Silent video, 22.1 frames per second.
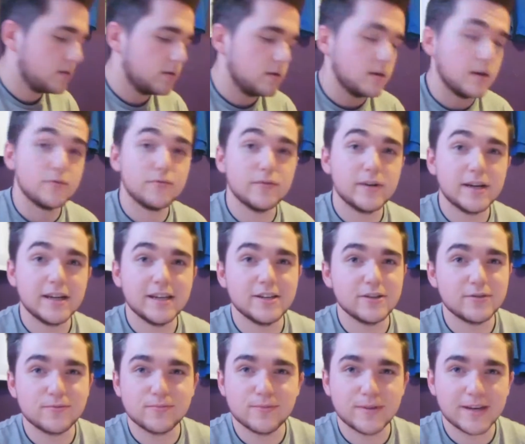I really
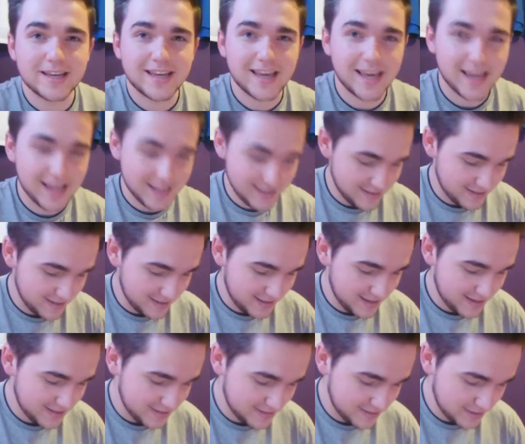just want to get into
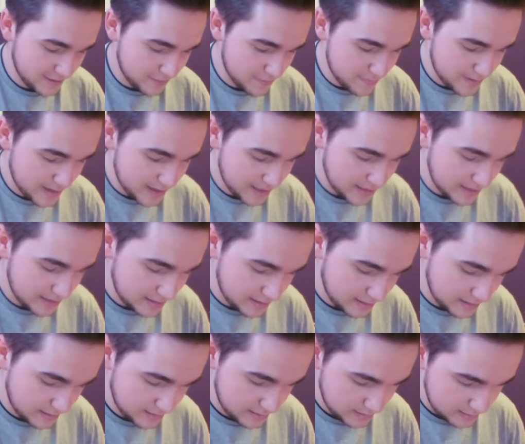this so badly.
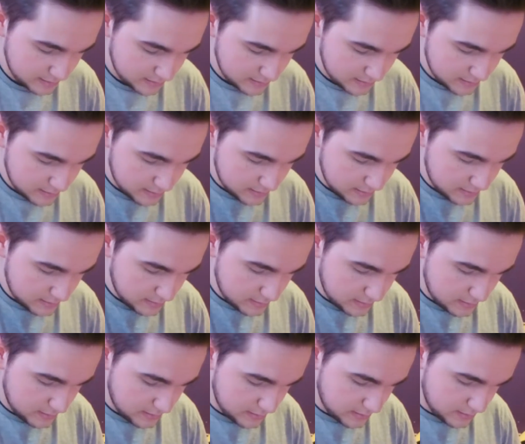
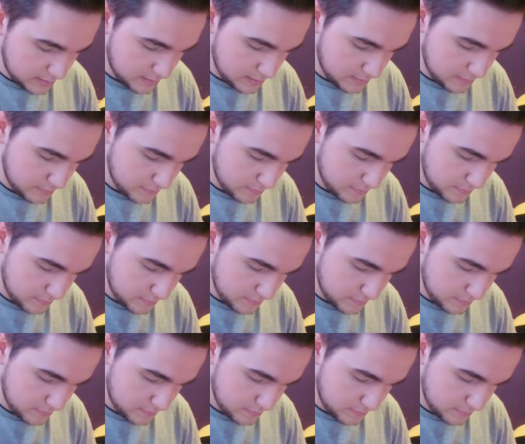Um,